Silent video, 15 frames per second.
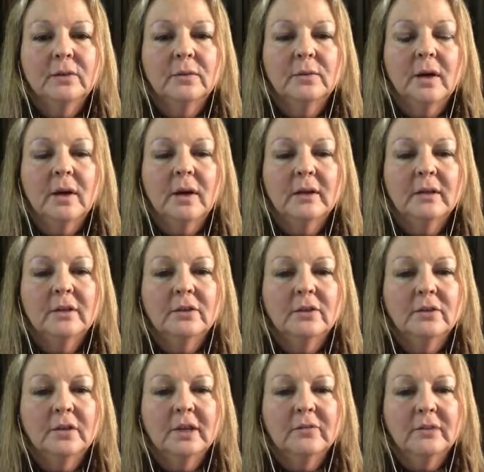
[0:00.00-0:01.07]
wrong and you
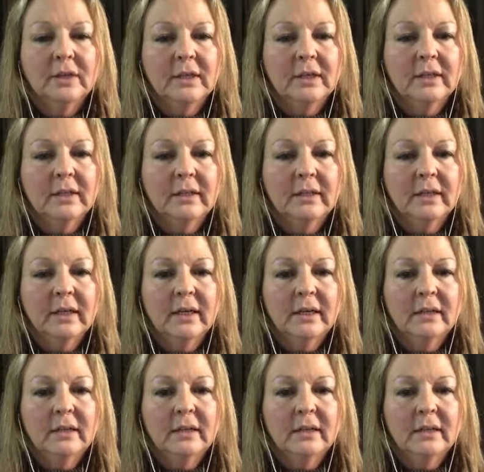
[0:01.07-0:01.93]
never get it done.